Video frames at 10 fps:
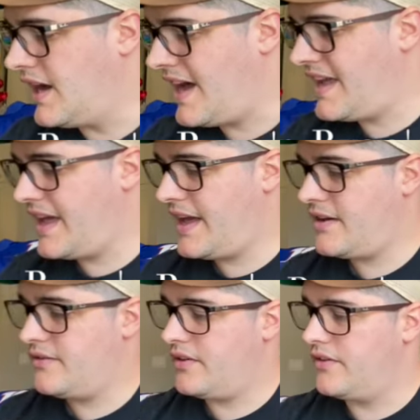I
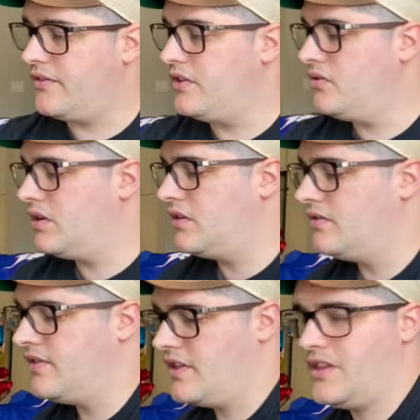have a few
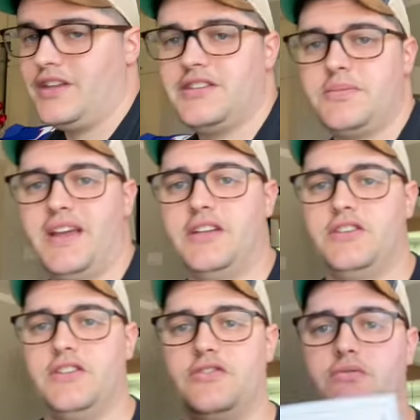of these
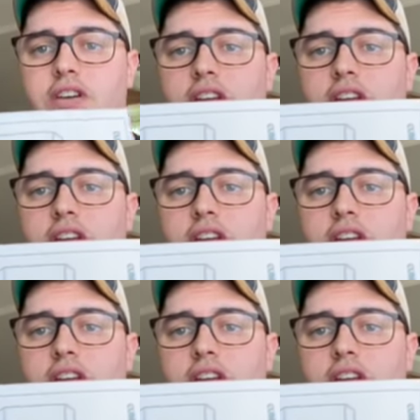pages right